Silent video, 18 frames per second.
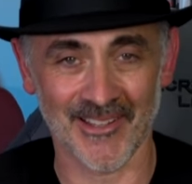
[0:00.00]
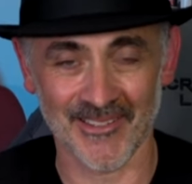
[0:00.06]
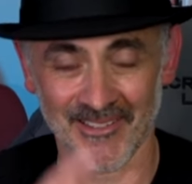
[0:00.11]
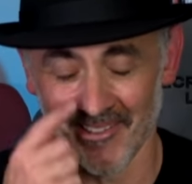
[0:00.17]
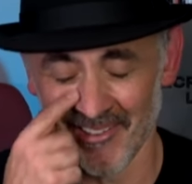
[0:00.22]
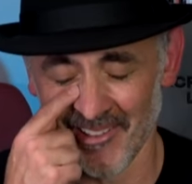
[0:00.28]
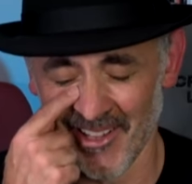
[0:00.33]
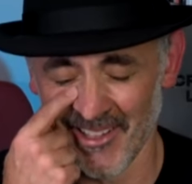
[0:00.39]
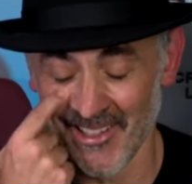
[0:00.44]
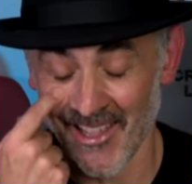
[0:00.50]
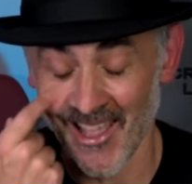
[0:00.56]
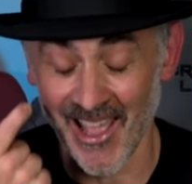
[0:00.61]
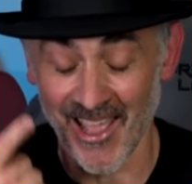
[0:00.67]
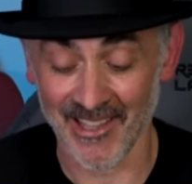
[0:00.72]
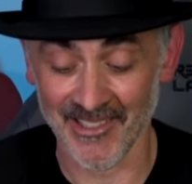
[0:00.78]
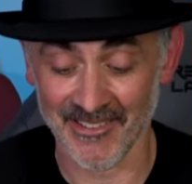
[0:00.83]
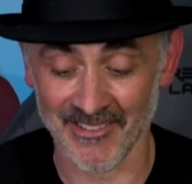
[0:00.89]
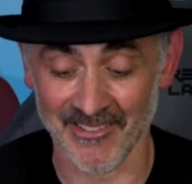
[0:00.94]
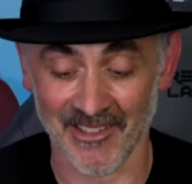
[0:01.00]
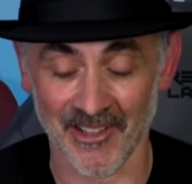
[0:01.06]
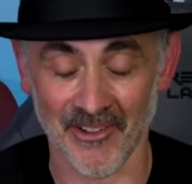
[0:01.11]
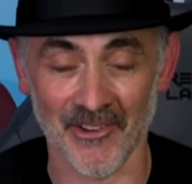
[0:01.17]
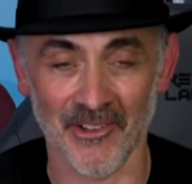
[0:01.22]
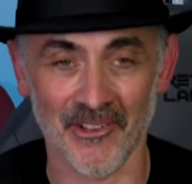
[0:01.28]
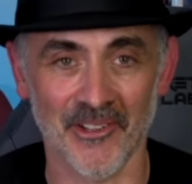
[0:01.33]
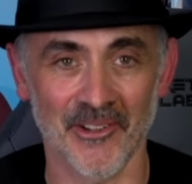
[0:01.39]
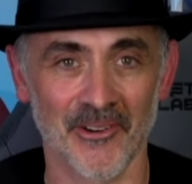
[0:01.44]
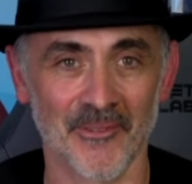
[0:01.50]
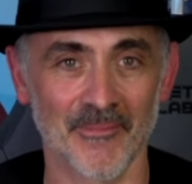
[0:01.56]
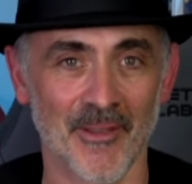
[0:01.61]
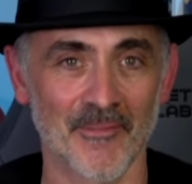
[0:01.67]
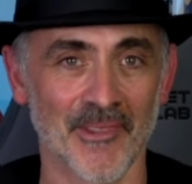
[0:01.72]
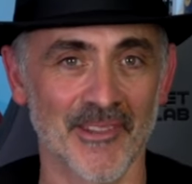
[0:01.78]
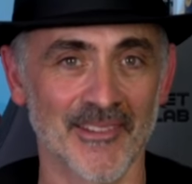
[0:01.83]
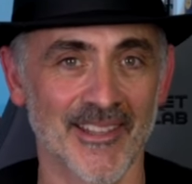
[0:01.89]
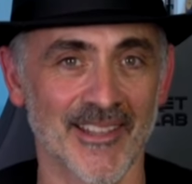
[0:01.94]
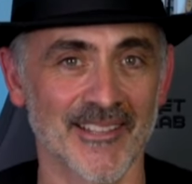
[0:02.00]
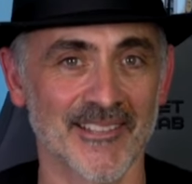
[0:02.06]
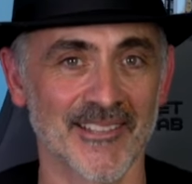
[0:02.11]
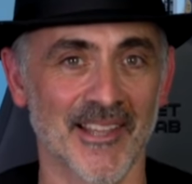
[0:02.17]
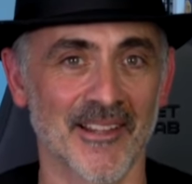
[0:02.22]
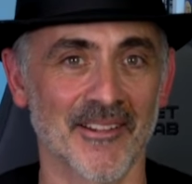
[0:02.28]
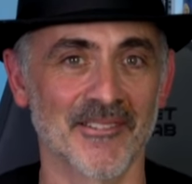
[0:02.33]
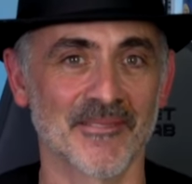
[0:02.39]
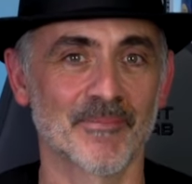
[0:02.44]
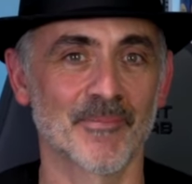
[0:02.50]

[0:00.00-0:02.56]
because I learned it ages ago and I can't remember the details,